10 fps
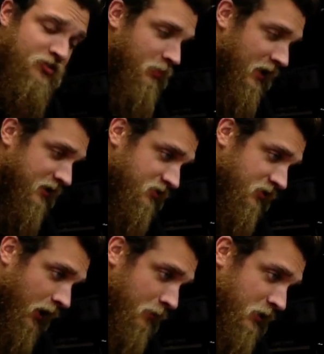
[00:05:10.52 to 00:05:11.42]

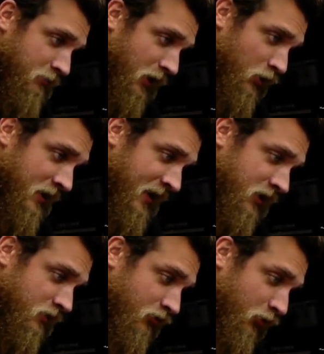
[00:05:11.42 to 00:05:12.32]
base, I'm at about
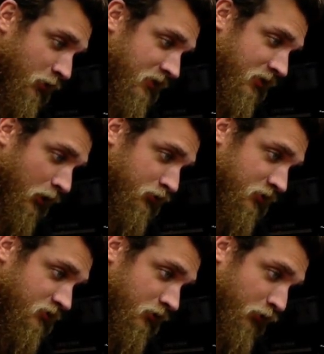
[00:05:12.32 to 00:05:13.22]
negative
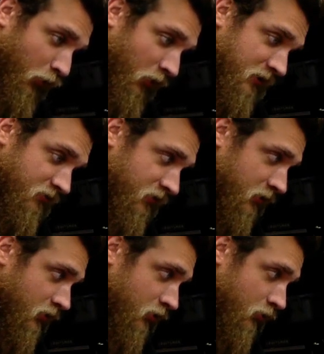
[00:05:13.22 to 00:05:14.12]
3/1000ths of relief,
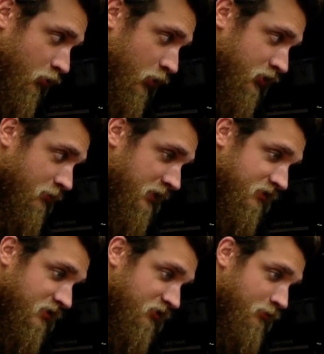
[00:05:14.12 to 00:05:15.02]
which
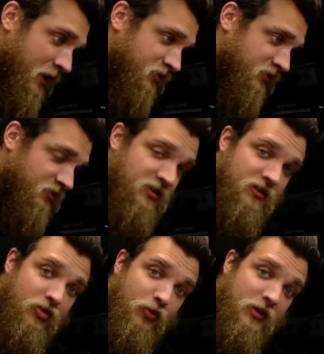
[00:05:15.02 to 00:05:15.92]
means this base is
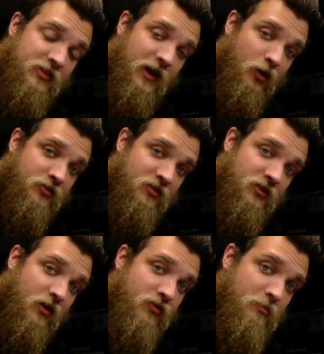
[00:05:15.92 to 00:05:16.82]
in 3/1000ths
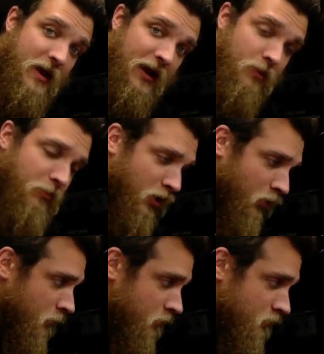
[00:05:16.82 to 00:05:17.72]
of a back bow.
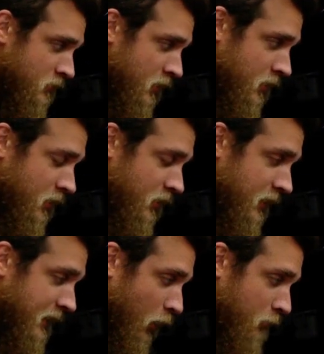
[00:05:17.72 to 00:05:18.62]

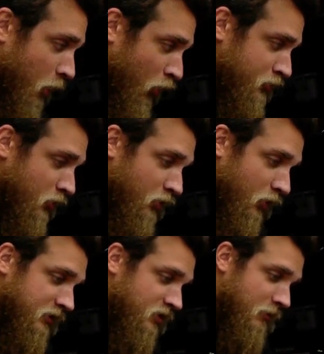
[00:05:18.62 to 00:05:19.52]
Now I'm also
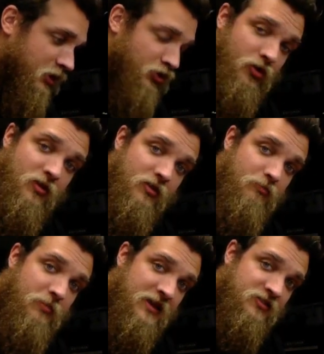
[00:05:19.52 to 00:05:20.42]
going to measure the
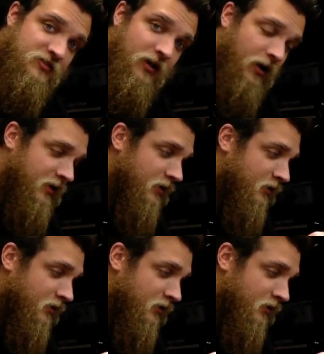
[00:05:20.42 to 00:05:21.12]
bass side